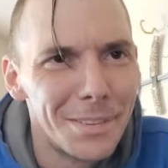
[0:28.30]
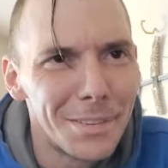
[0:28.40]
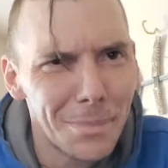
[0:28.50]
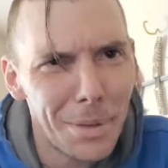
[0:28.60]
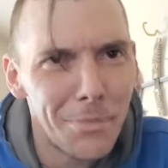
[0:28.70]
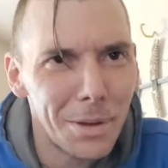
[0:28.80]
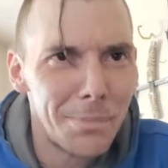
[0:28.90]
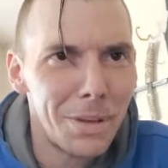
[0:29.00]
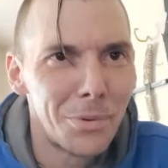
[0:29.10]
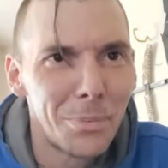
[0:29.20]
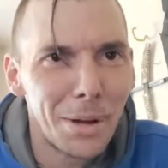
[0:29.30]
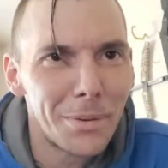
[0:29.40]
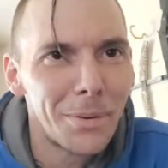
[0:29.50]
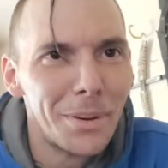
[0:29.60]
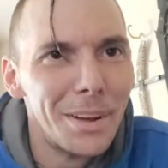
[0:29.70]
My fucking bedroom. I don't
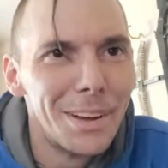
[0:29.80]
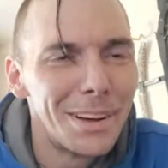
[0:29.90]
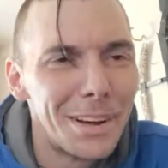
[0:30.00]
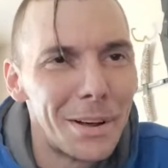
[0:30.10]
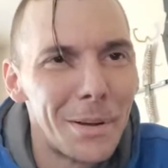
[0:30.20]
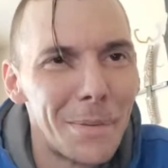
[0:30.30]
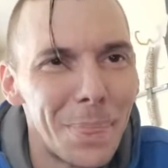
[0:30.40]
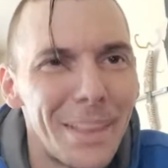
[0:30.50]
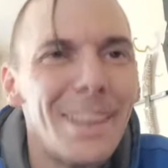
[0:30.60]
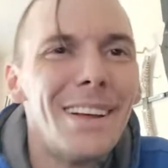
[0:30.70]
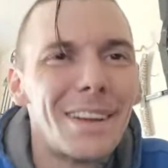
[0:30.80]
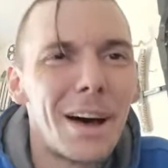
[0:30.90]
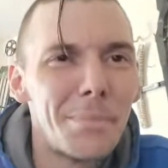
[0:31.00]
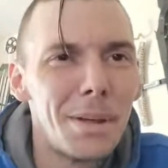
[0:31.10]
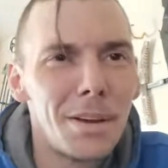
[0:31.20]
know. Now
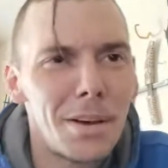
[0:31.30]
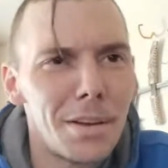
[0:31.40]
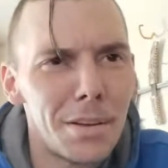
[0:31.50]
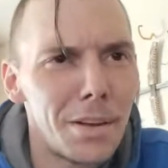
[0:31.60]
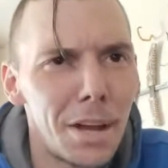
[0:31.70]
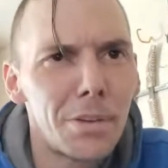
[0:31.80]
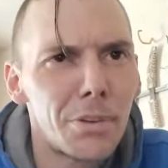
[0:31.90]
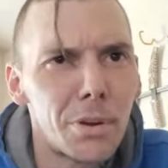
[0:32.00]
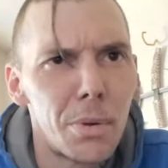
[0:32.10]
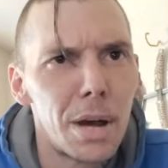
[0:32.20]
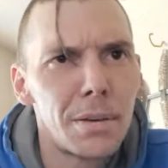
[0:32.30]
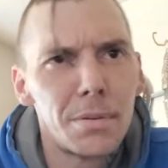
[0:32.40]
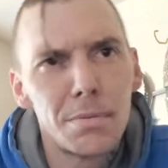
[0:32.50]
I'm in Arizona. Why?